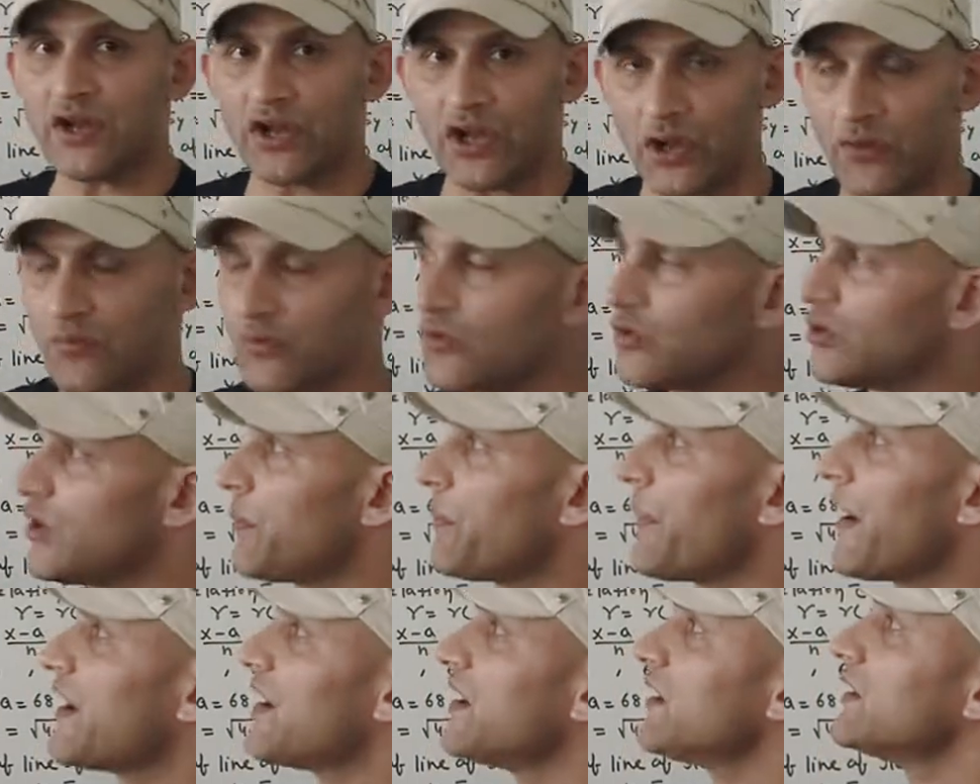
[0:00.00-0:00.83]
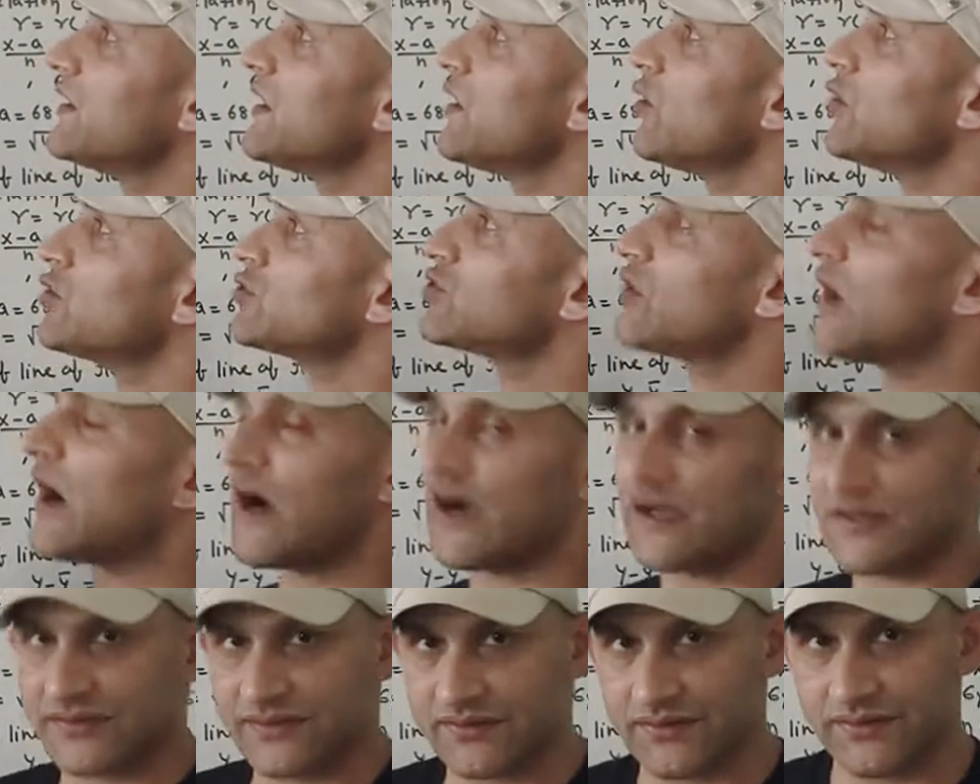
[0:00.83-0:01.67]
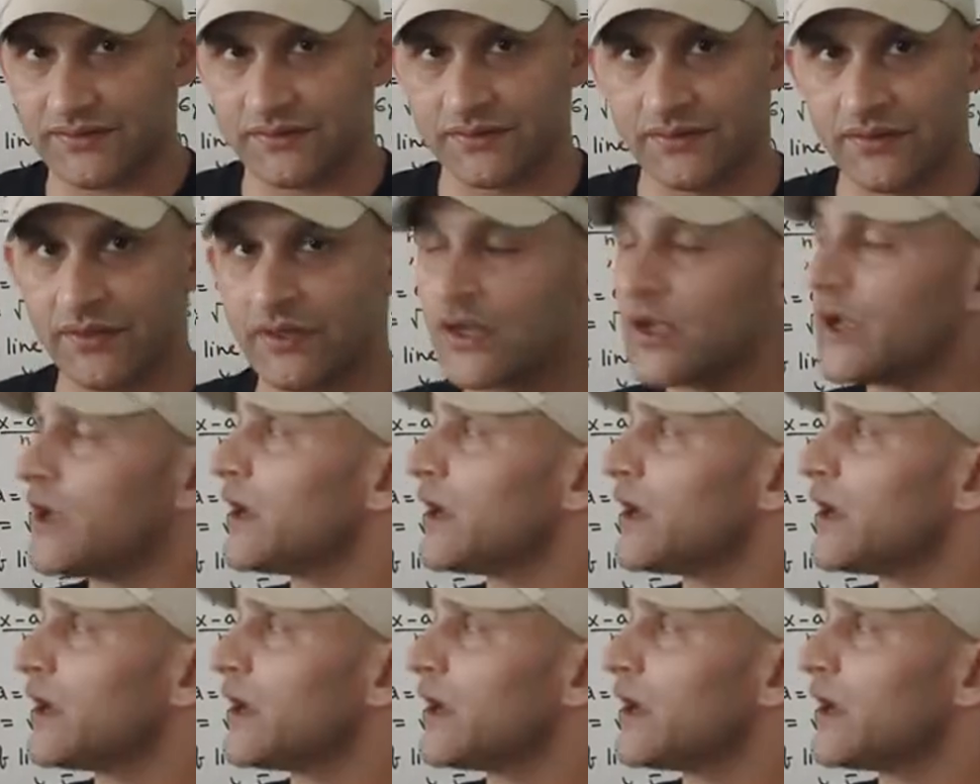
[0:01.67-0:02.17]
interview, the panel they also ask